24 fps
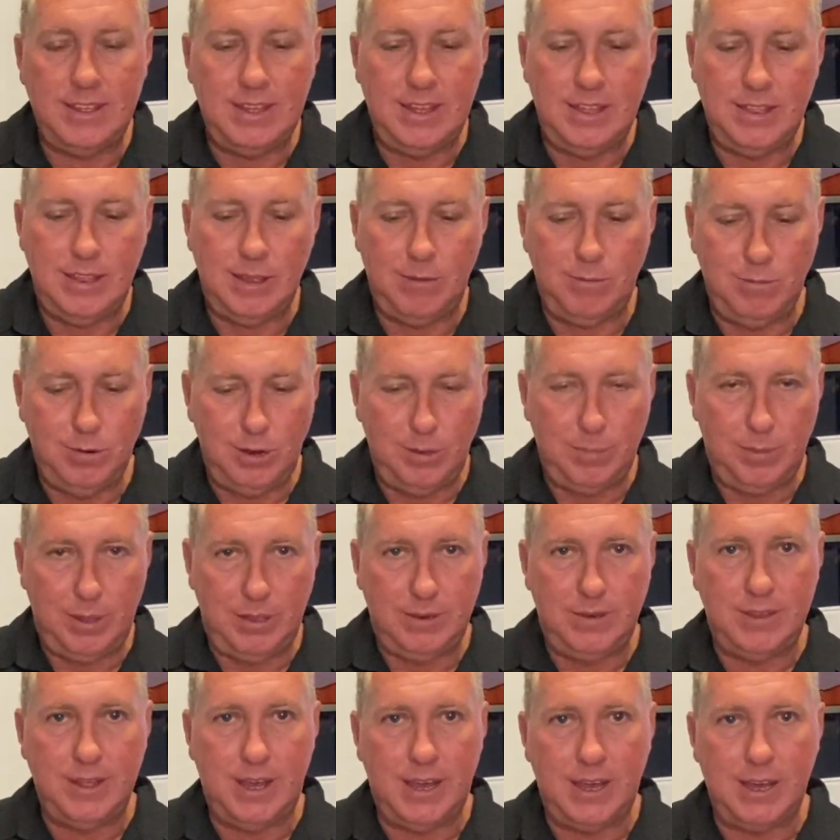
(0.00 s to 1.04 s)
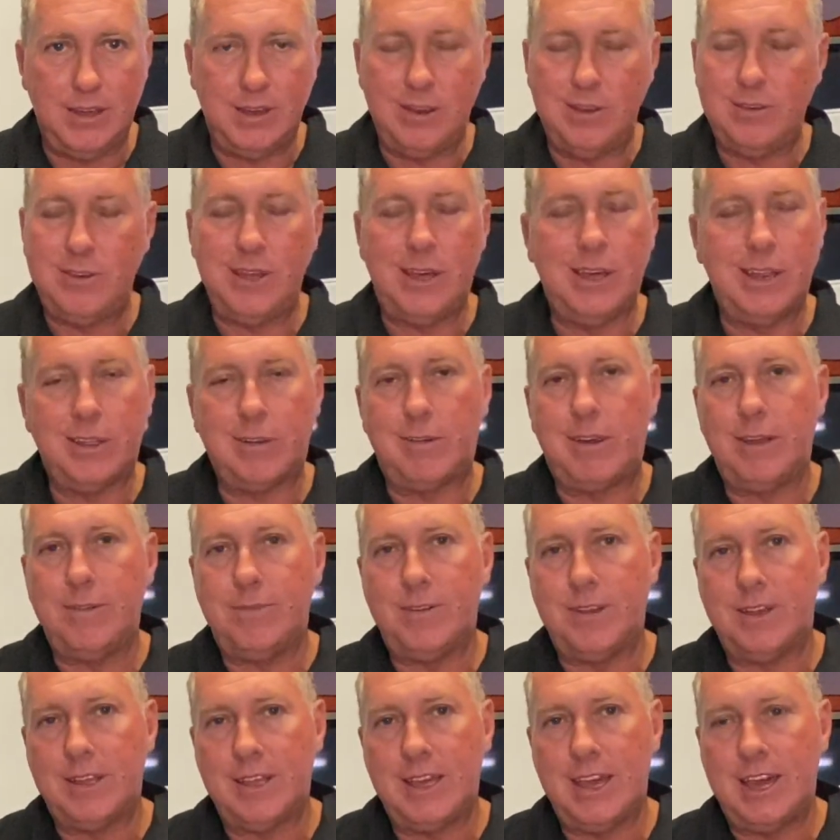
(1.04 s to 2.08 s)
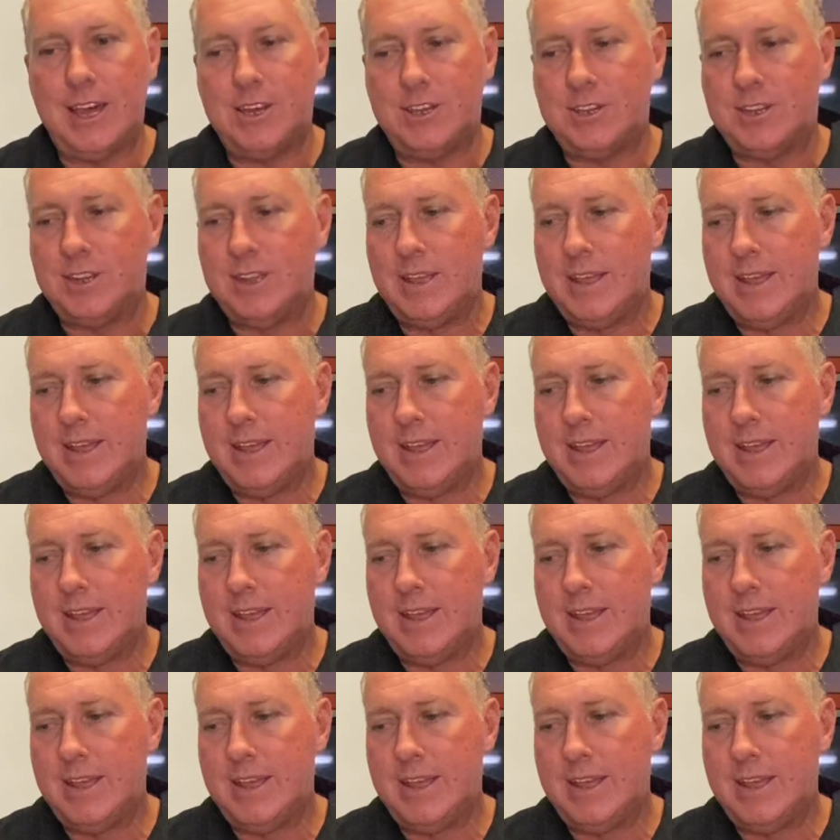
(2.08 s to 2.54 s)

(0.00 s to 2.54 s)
and the really big dart, and dart are great fun to catch,